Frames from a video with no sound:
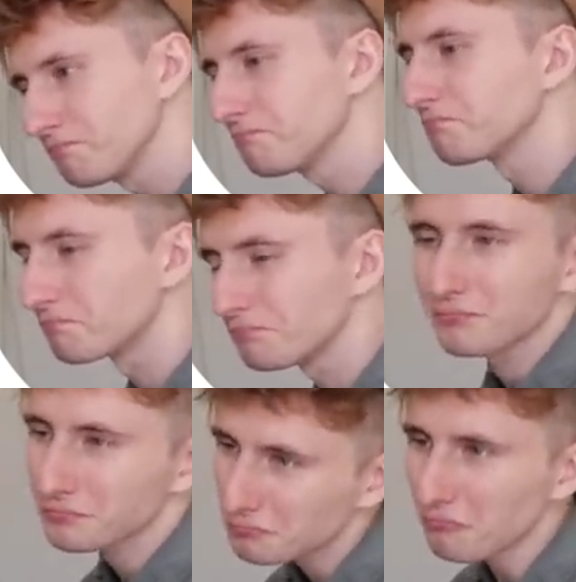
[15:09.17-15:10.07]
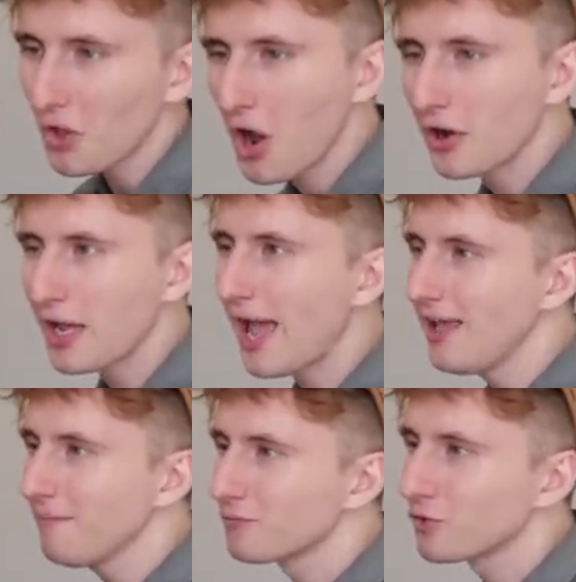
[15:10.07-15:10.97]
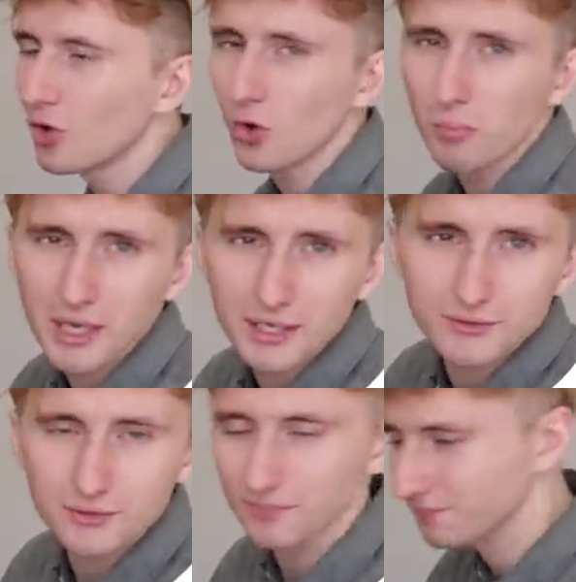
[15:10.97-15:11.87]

Hmm. Okay, cool beans.